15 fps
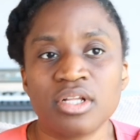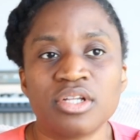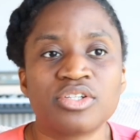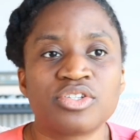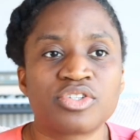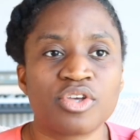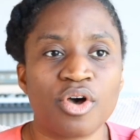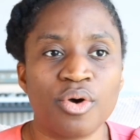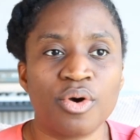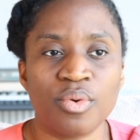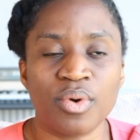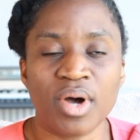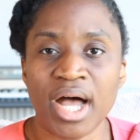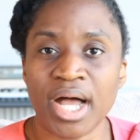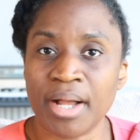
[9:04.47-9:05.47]

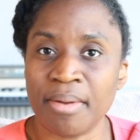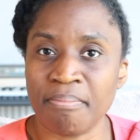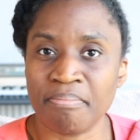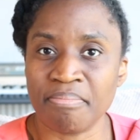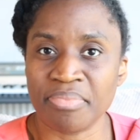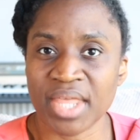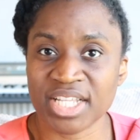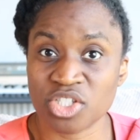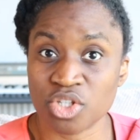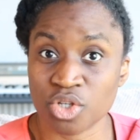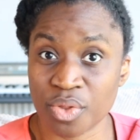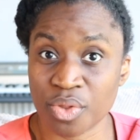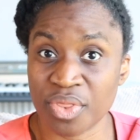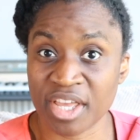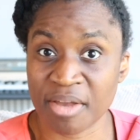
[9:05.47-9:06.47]
So that's a
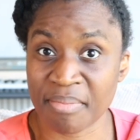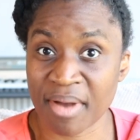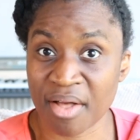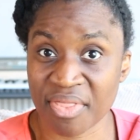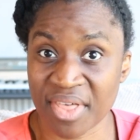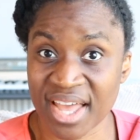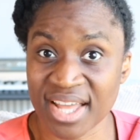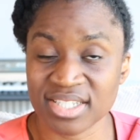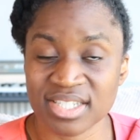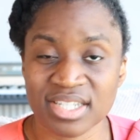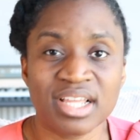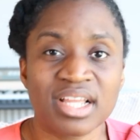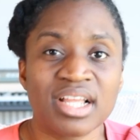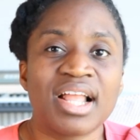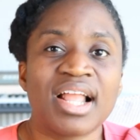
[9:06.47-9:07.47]
good thing about that.
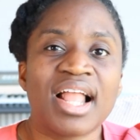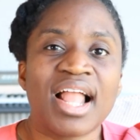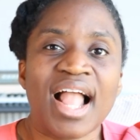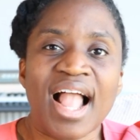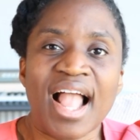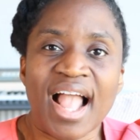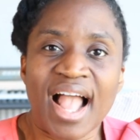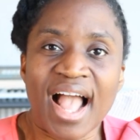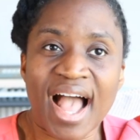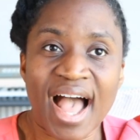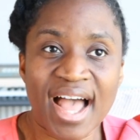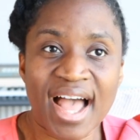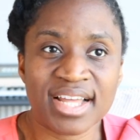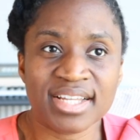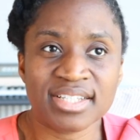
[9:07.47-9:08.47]

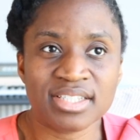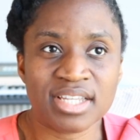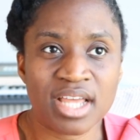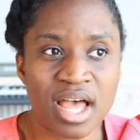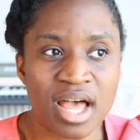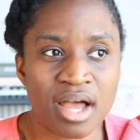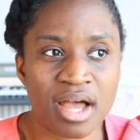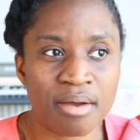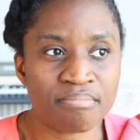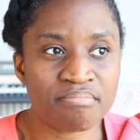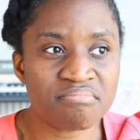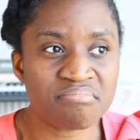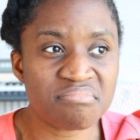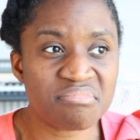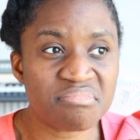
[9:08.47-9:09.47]
And
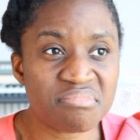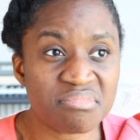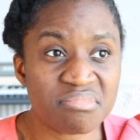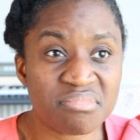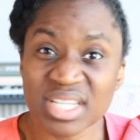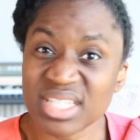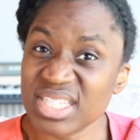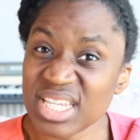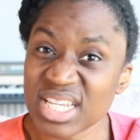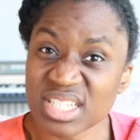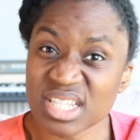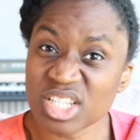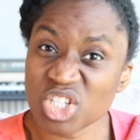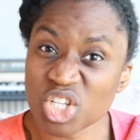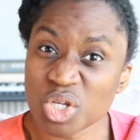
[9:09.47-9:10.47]
it's
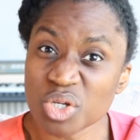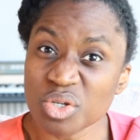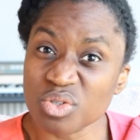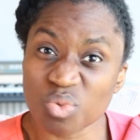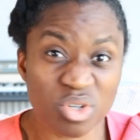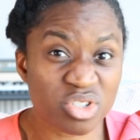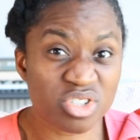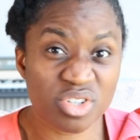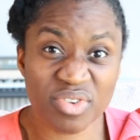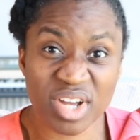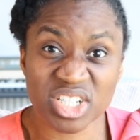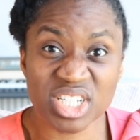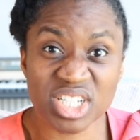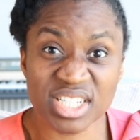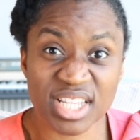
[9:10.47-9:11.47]
easy to use once you've
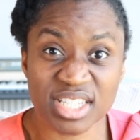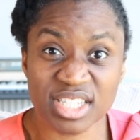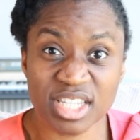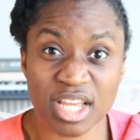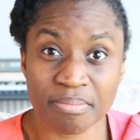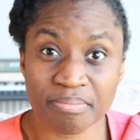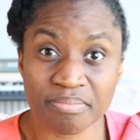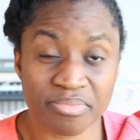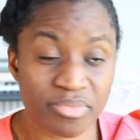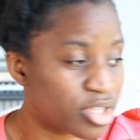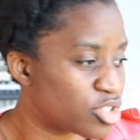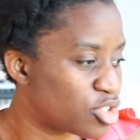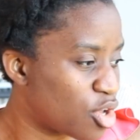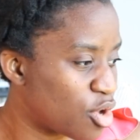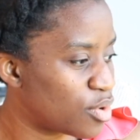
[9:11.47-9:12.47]
actually set it up.
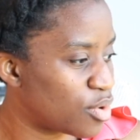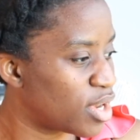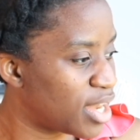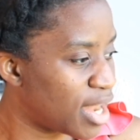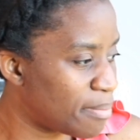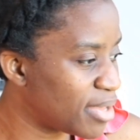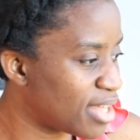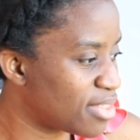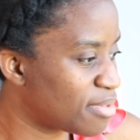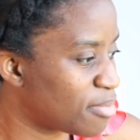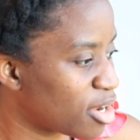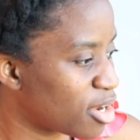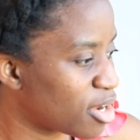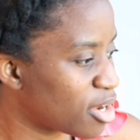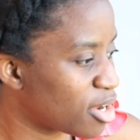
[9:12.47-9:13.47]
So let me get the
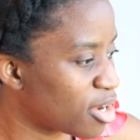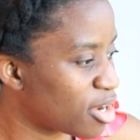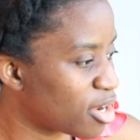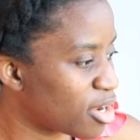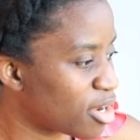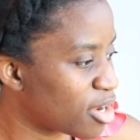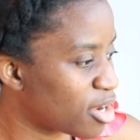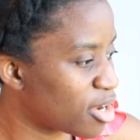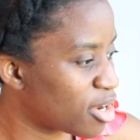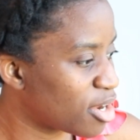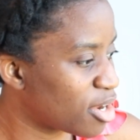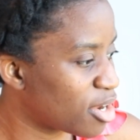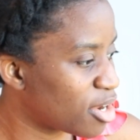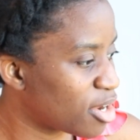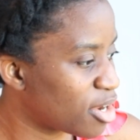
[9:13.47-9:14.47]
microphone, and
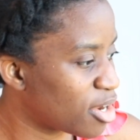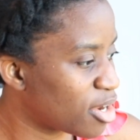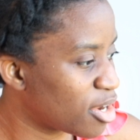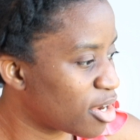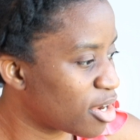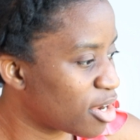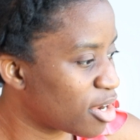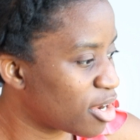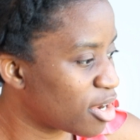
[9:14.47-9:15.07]
then I will be able